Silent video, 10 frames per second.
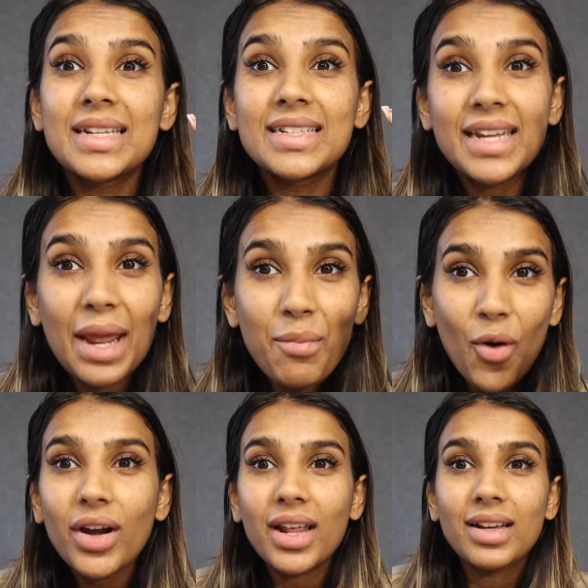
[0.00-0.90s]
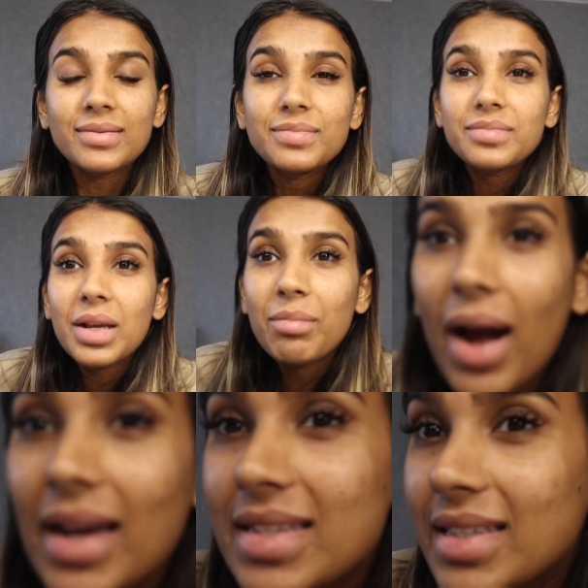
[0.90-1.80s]
today morning,
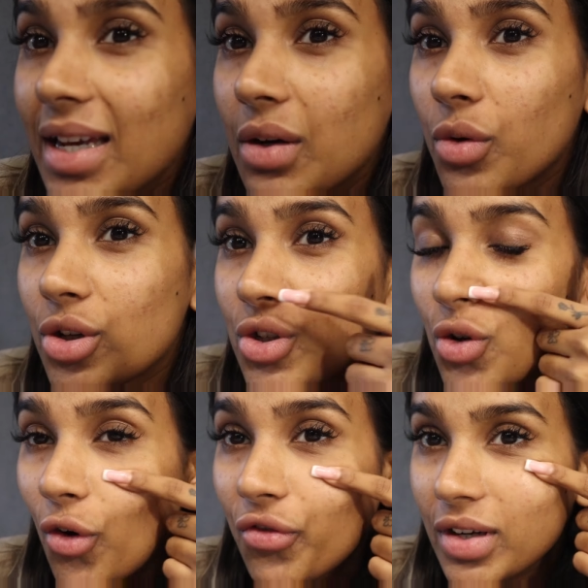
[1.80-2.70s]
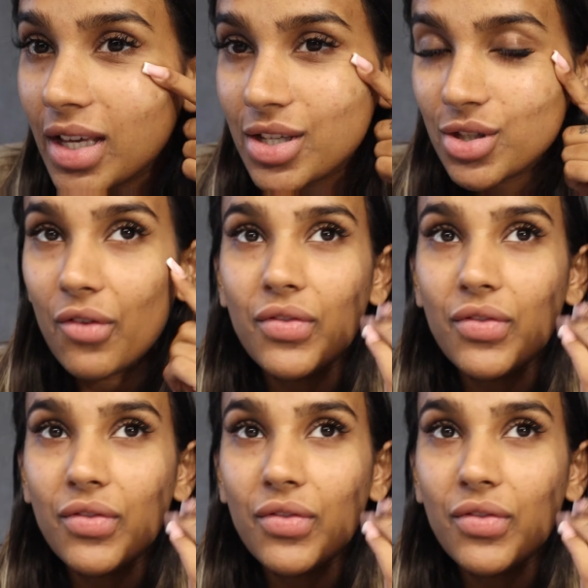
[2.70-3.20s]
my skin was so freaking soft.